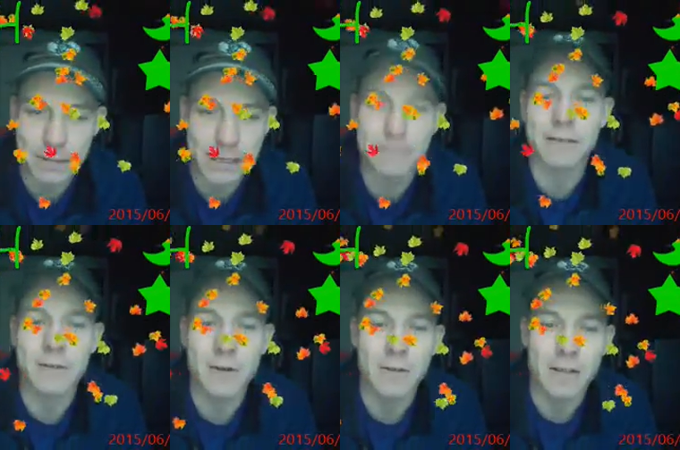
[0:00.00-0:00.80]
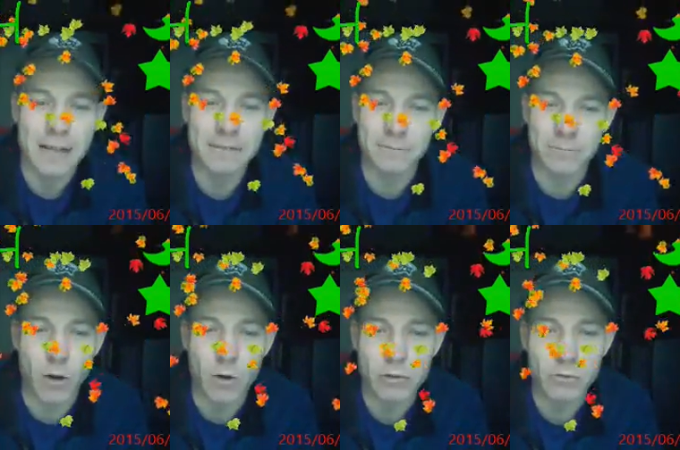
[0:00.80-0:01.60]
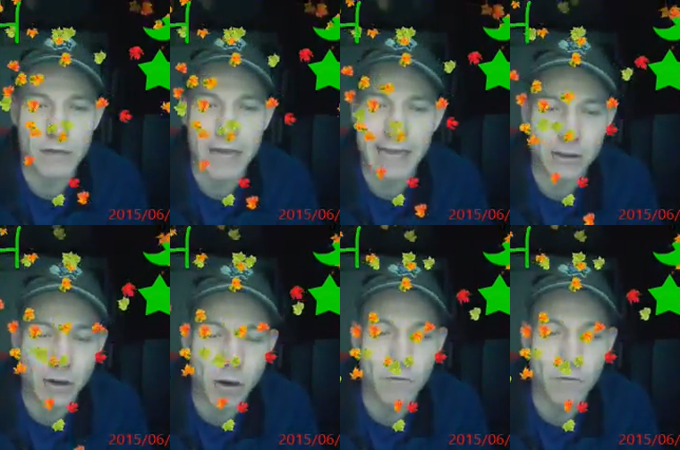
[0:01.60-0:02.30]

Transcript: player, but he Walter had a cult